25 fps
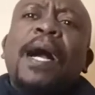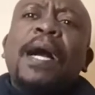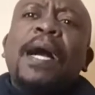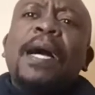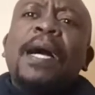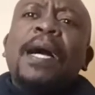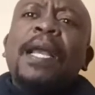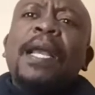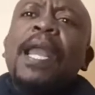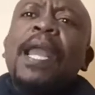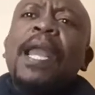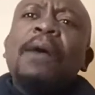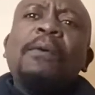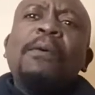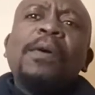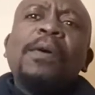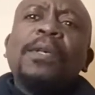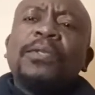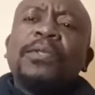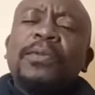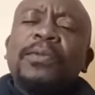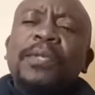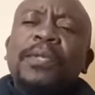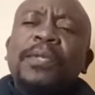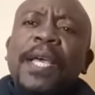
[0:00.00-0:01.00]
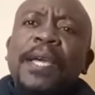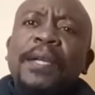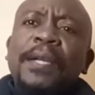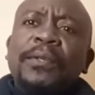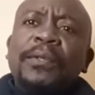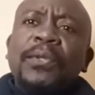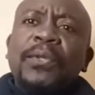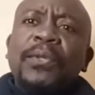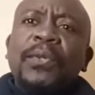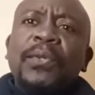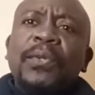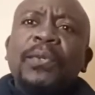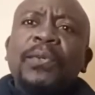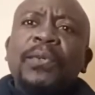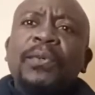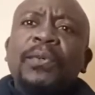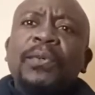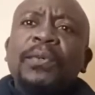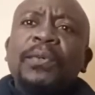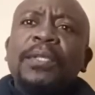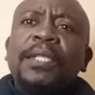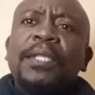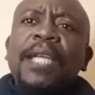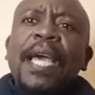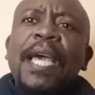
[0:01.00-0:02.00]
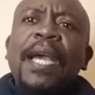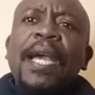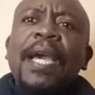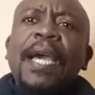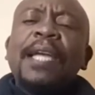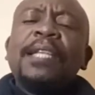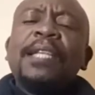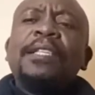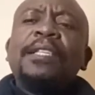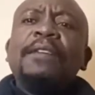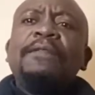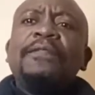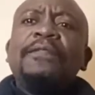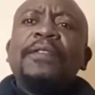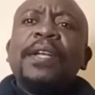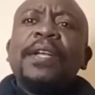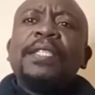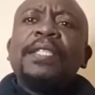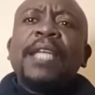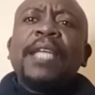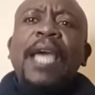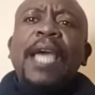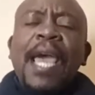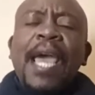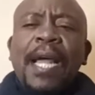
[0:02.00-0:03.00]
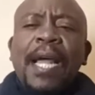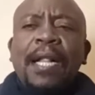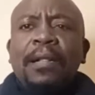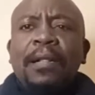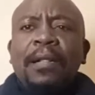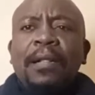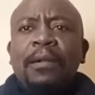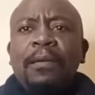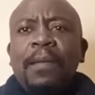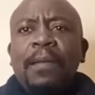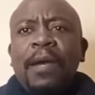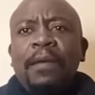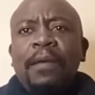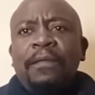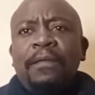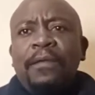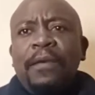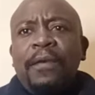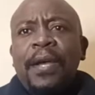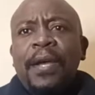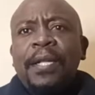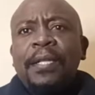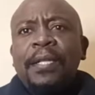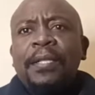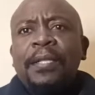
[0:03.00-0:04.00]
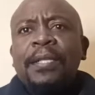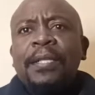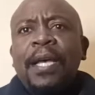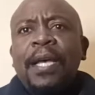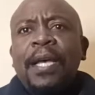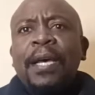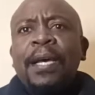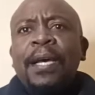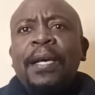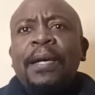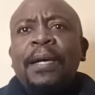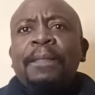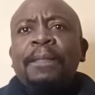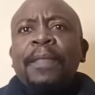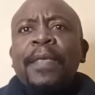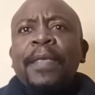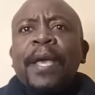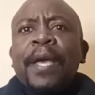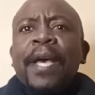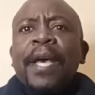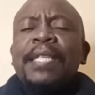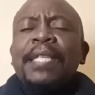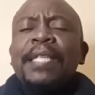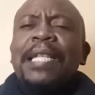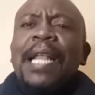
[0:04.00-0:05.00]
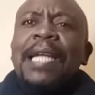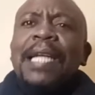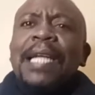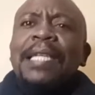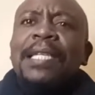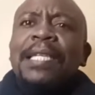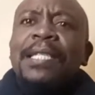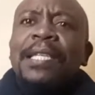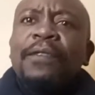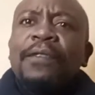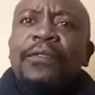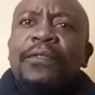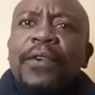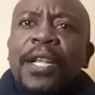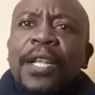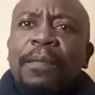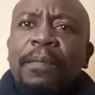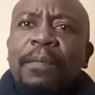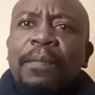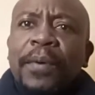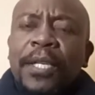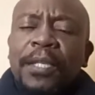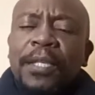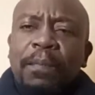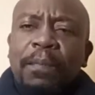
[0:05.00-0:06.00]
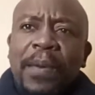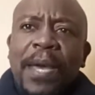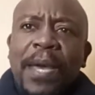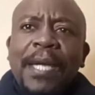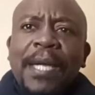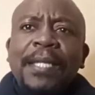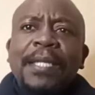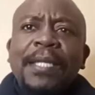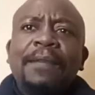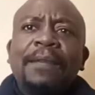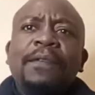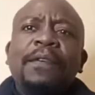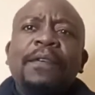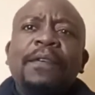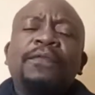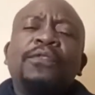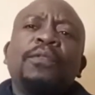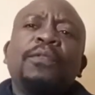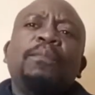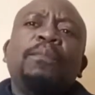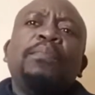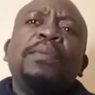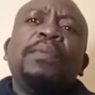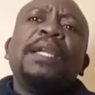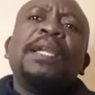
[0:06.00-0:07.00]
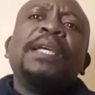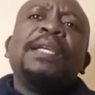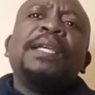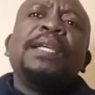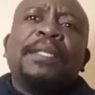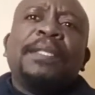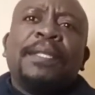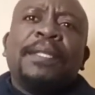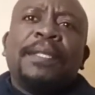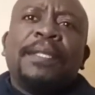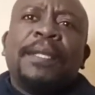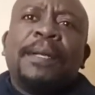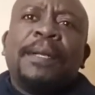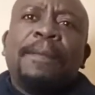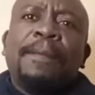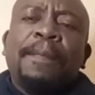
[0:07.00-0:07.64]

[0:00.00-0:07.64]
allow us today to take a different angle, my friends, uh, a slightly different perspective, if you please.